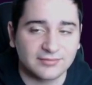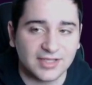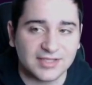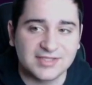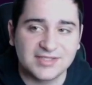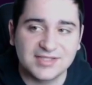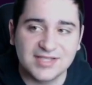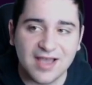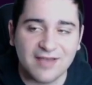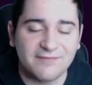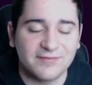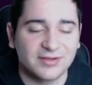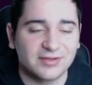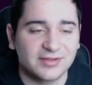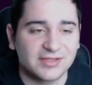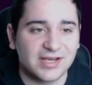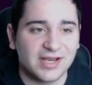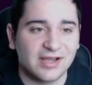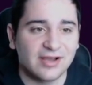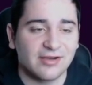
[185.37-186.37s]
That's
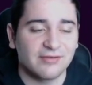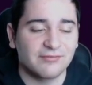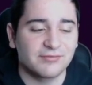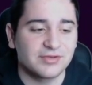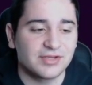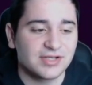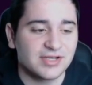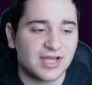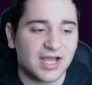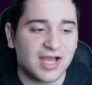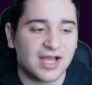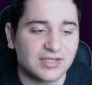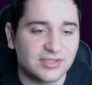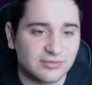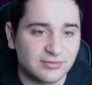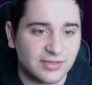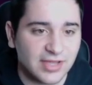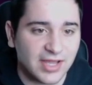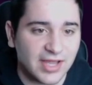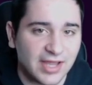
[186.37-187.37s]
definitely an L if you did not
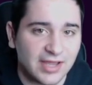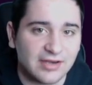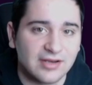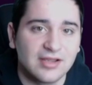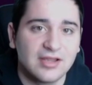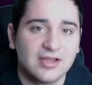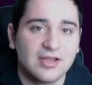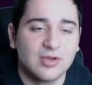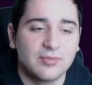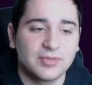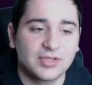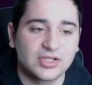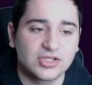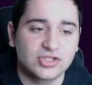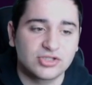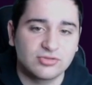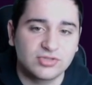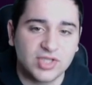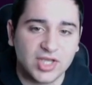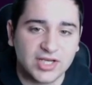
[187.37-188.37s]
do that,
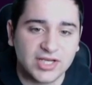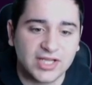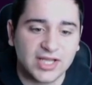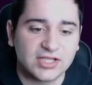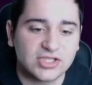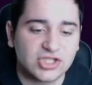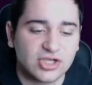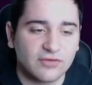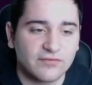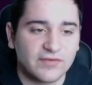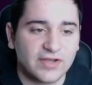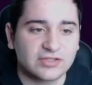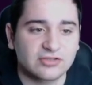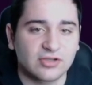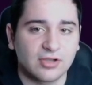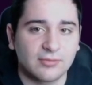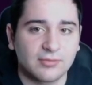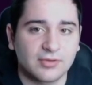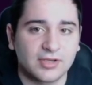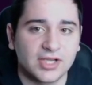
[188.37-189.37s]
because you did get a chill
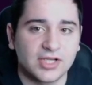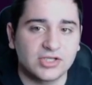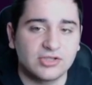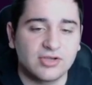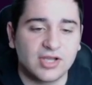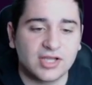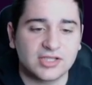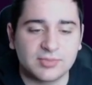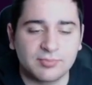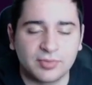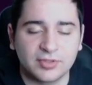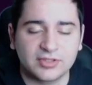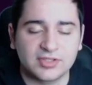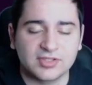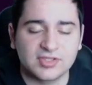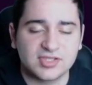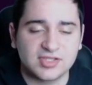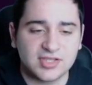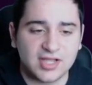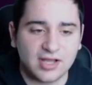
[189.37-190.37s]
factor upgrade. You got to put the
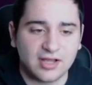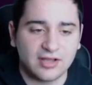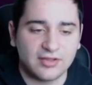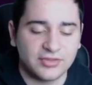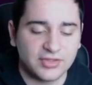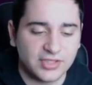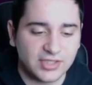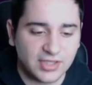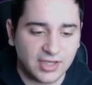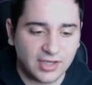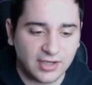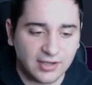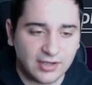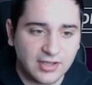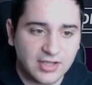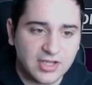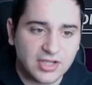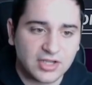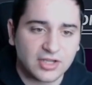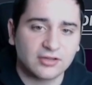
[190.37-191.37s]

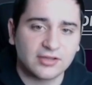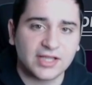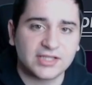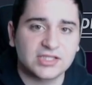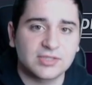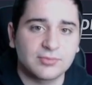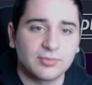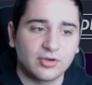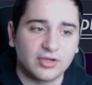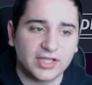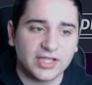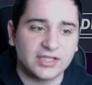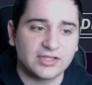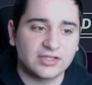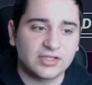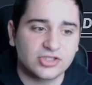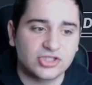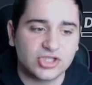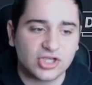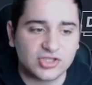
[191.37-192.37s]
collectible in
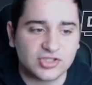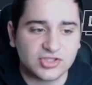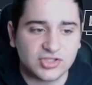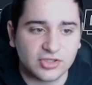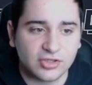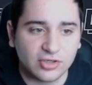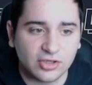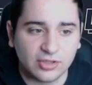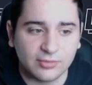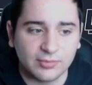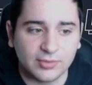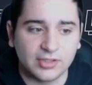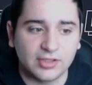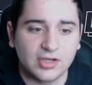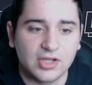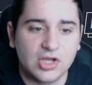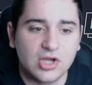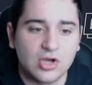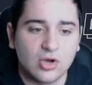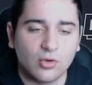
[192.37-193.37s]
the Justin
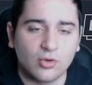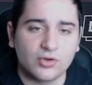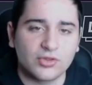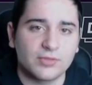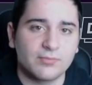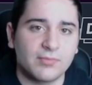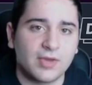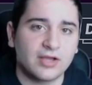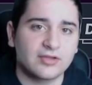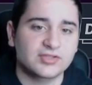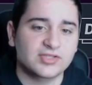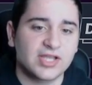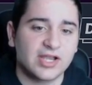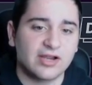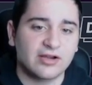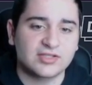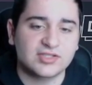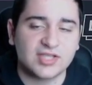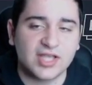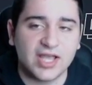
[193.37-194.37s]
Herbert or the Miles
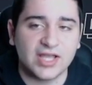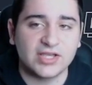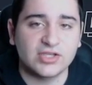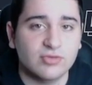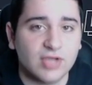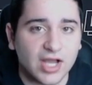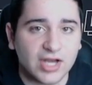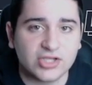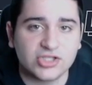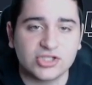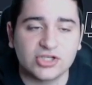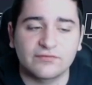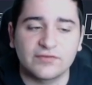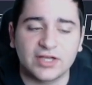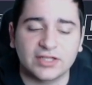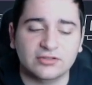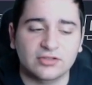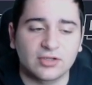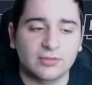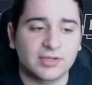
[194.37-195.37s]
Garrett set, and you got a chill
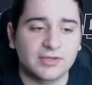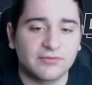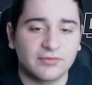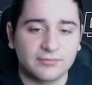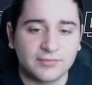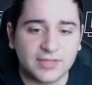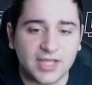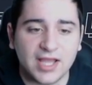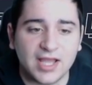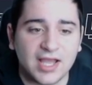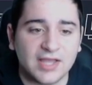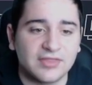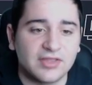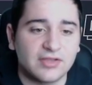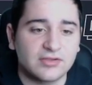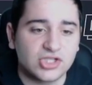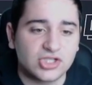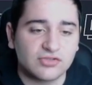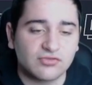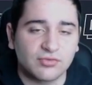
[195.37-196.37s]
factor upgrade from that. And
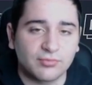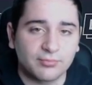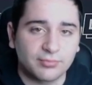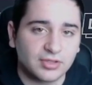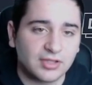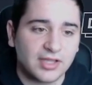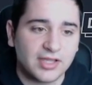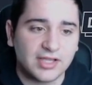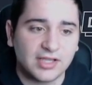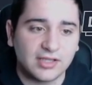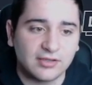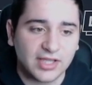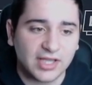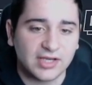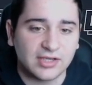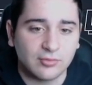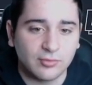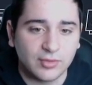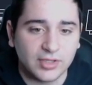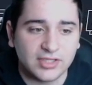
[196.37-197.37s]
then just from playing and
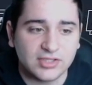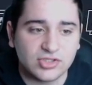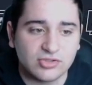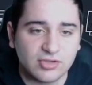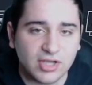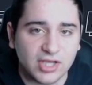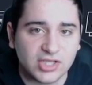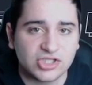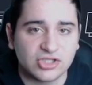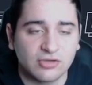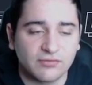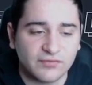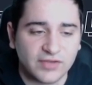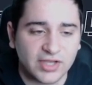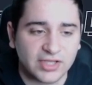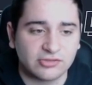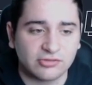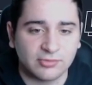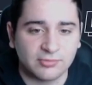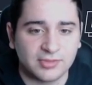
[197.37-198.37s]
getting wins, you got a chill
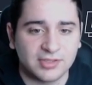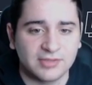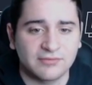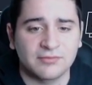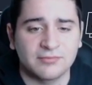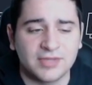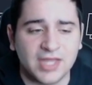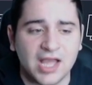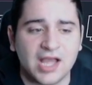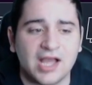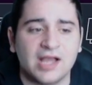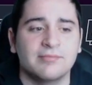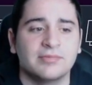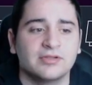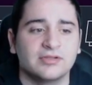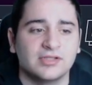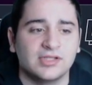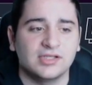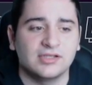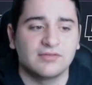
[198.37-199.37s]
factor upgrade from that, I
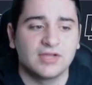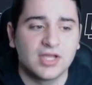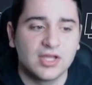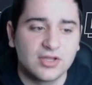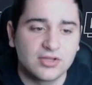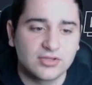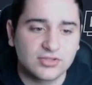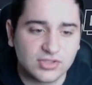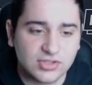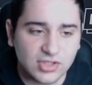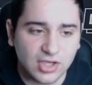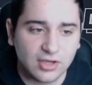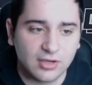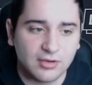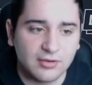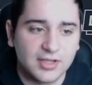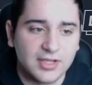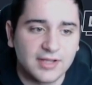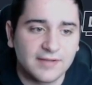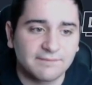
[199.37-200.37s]
believe.
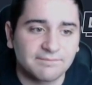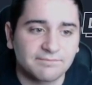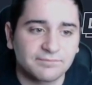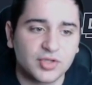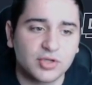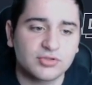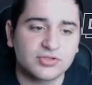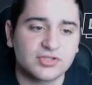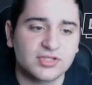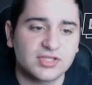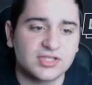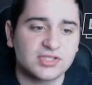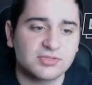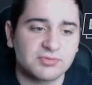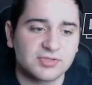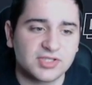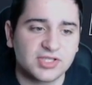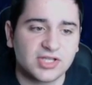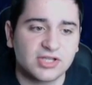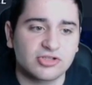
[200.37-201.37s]
So those are the easiest
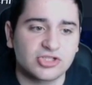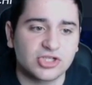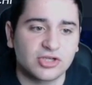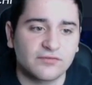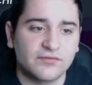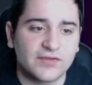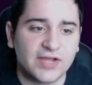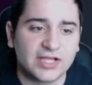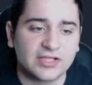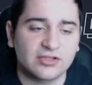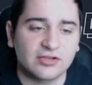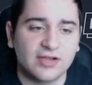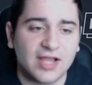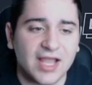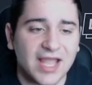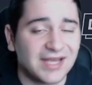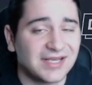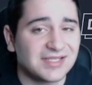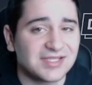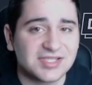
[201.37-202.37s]
ways to get a chill factor.
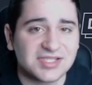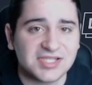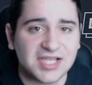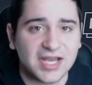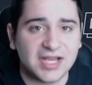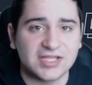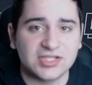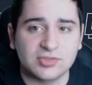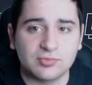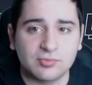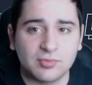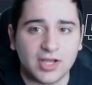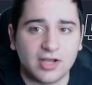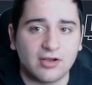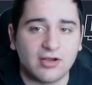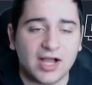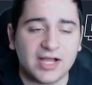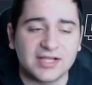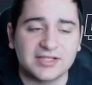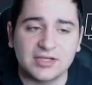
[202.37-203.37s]
Any set as
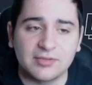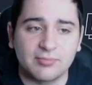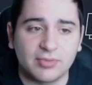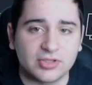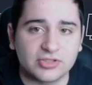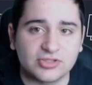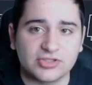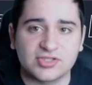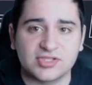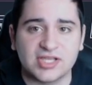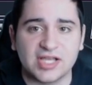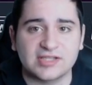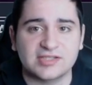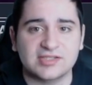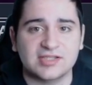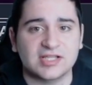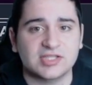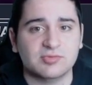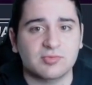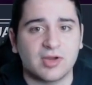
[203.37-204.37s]
well. I did a bunch of sets.
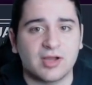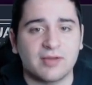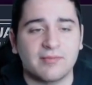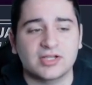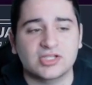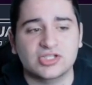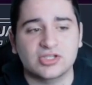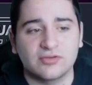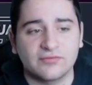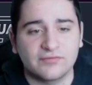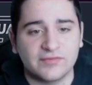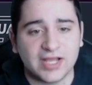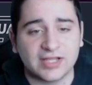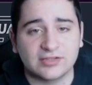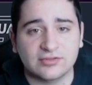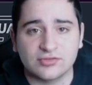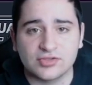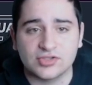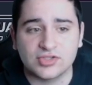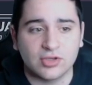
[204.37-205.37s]
That's why my chill
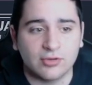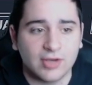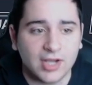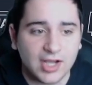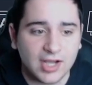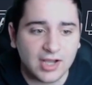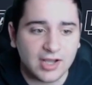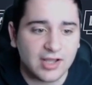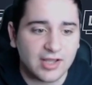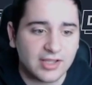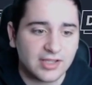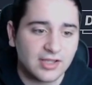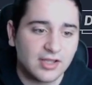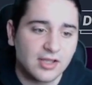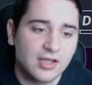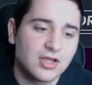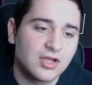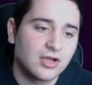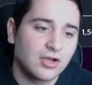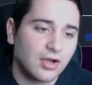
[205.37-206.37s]
factor is so high.
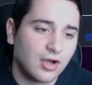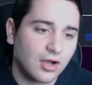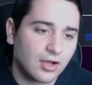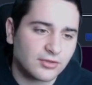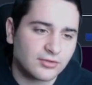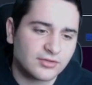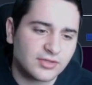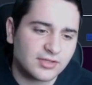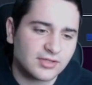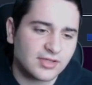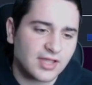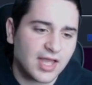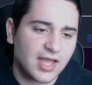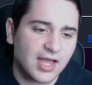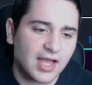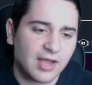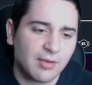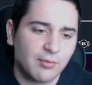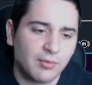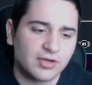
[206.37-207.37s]
Other than
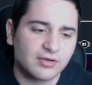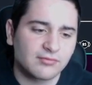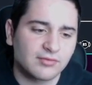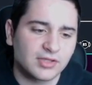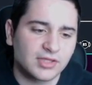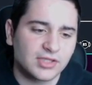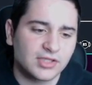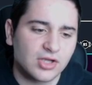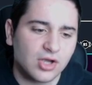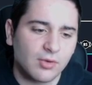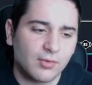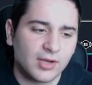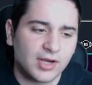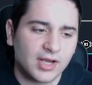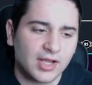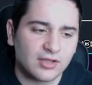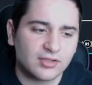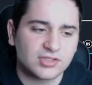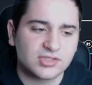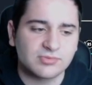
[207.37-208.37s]
that, I wouldn't really know what
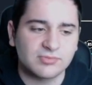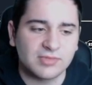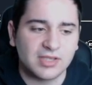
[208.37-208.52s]
else.